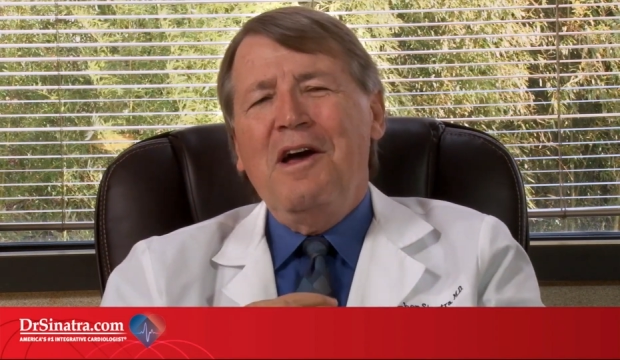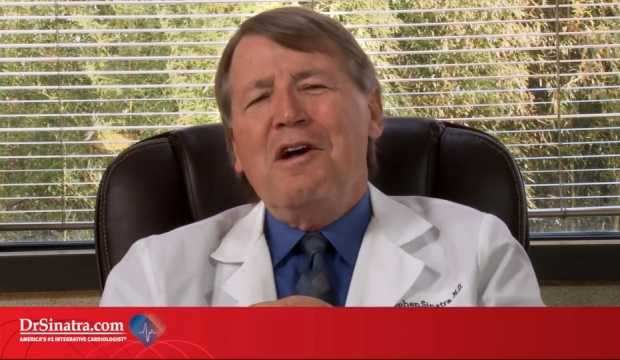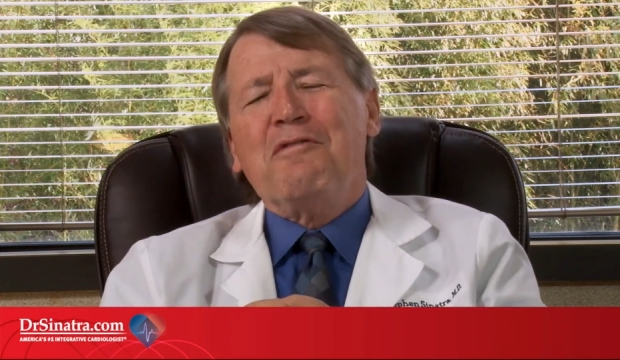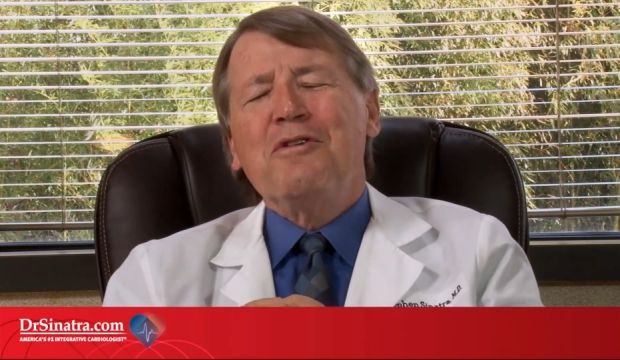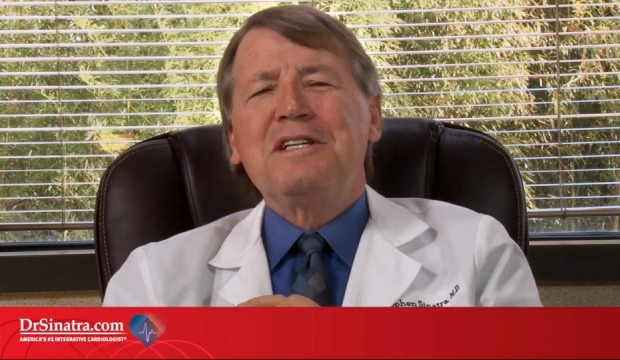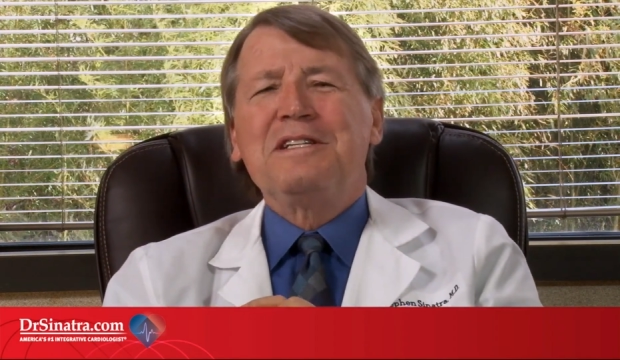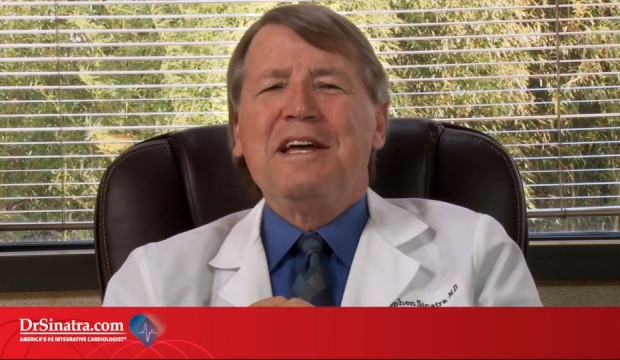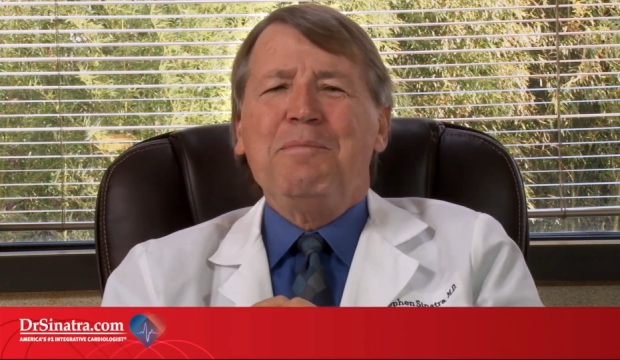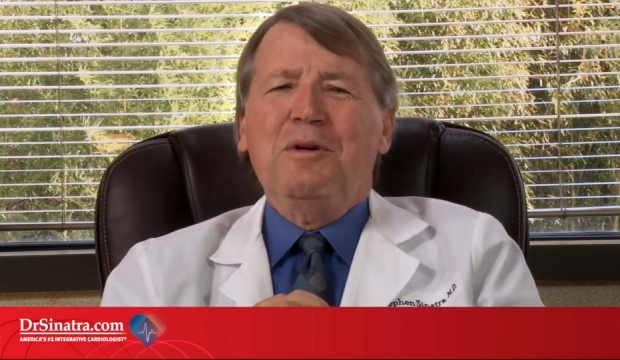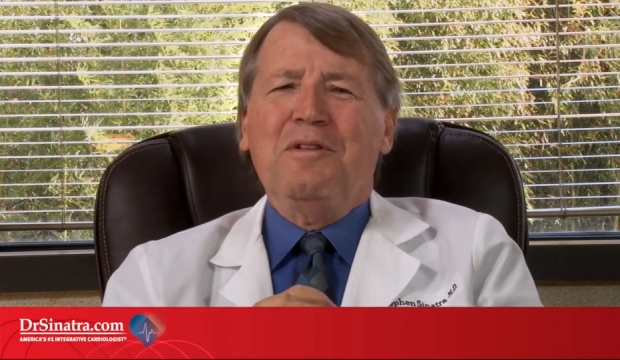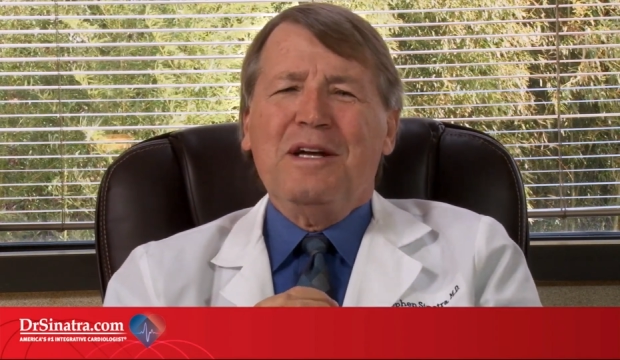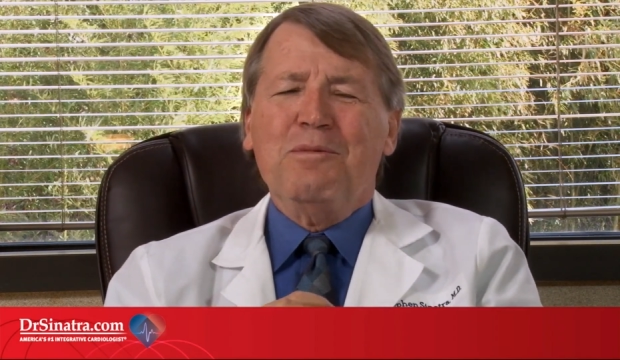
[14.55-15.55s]
For
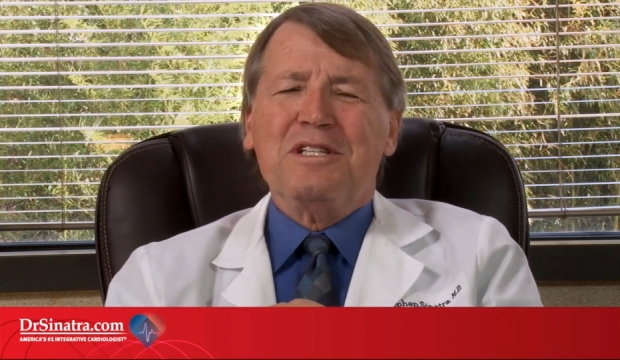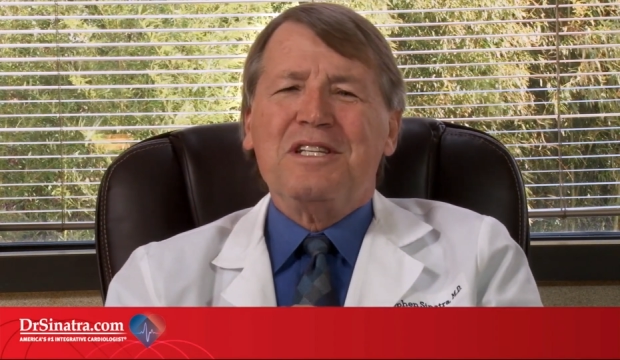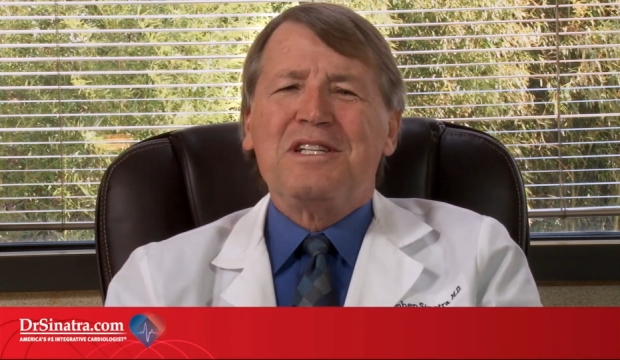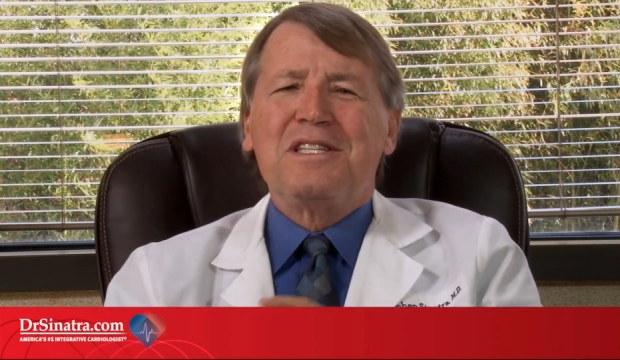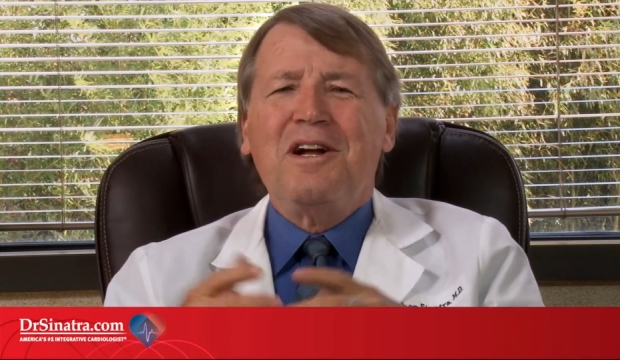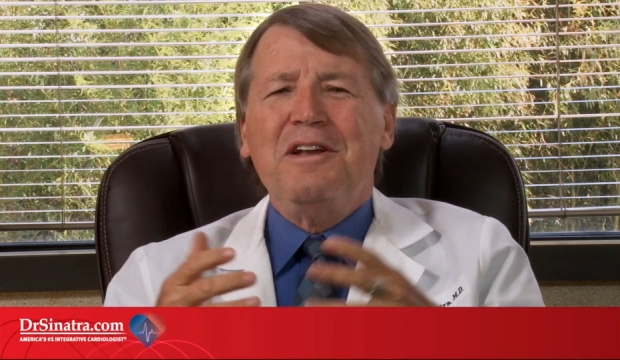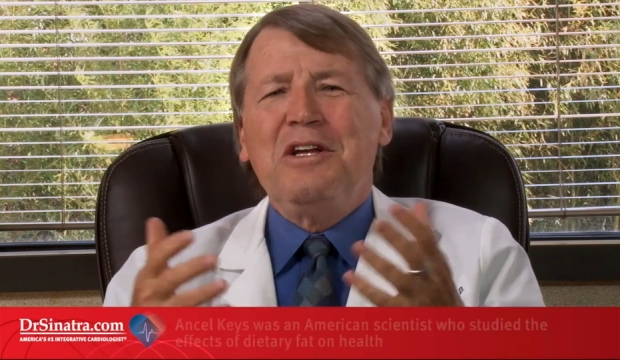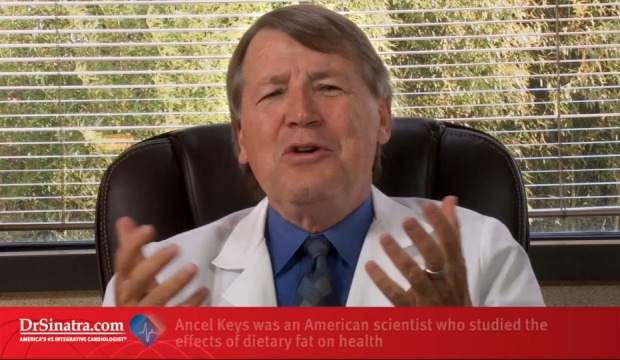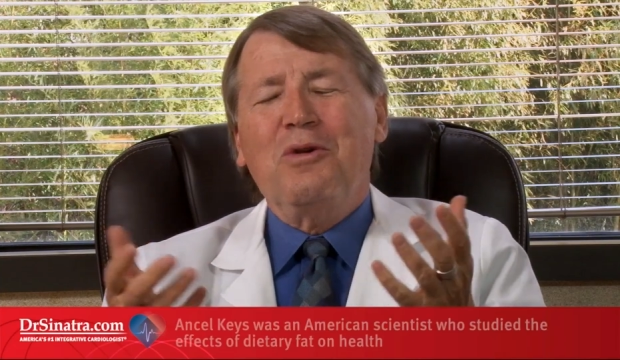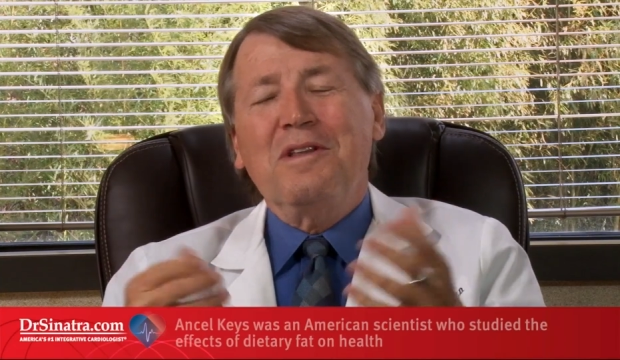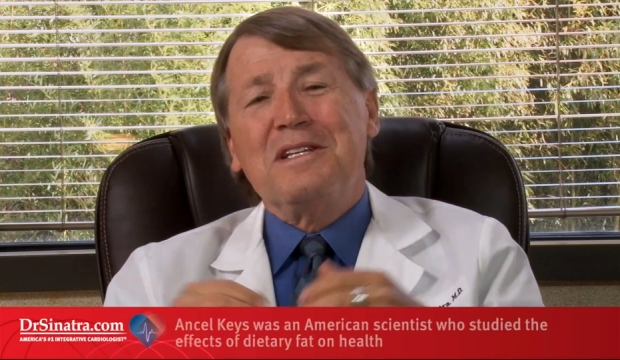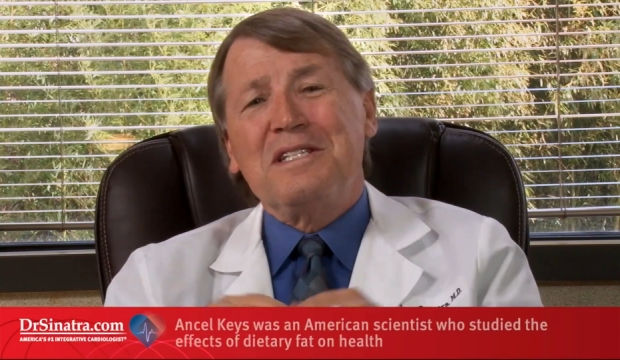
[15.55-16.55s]
example, there was this study
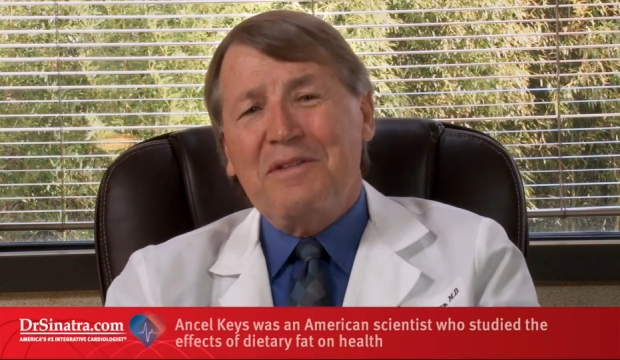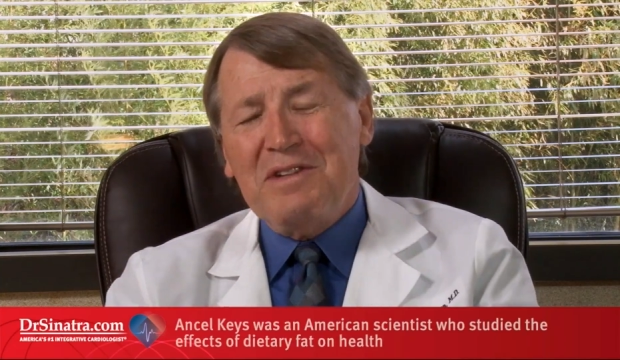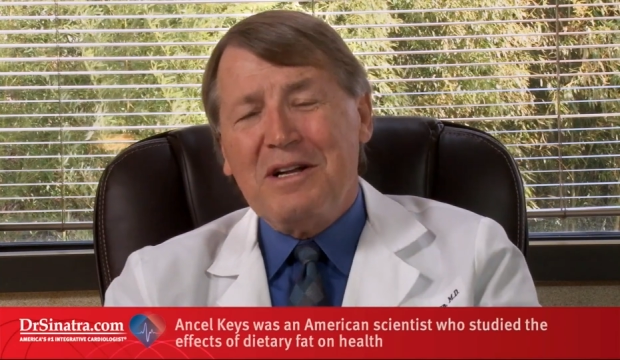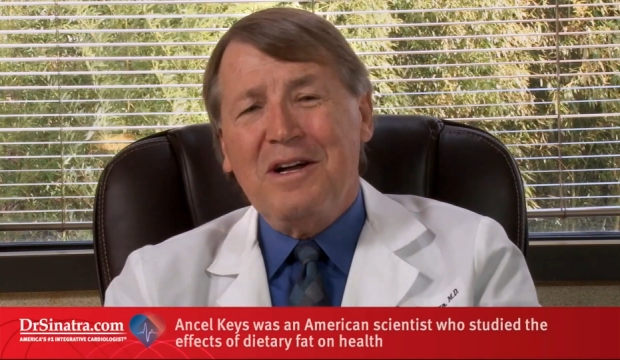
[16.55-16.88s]
called the Seven